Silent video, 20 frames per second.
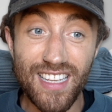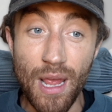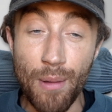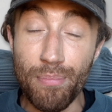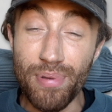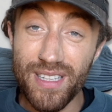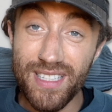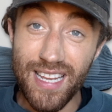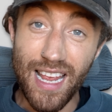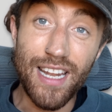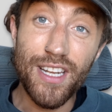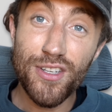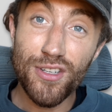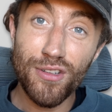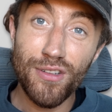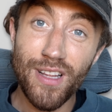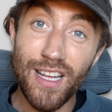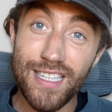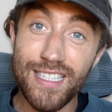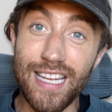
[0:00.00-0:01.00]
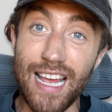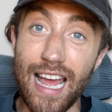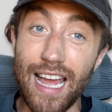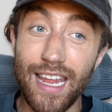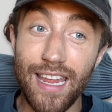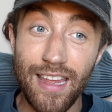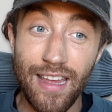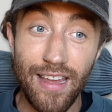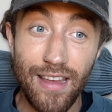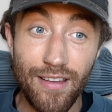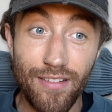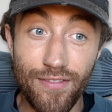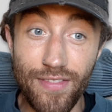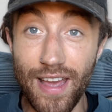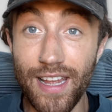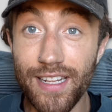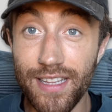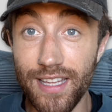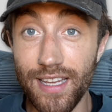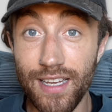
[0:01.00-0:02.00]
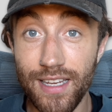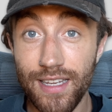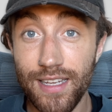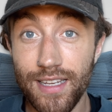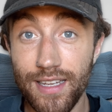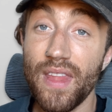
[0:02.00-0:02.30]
a potential attack vector.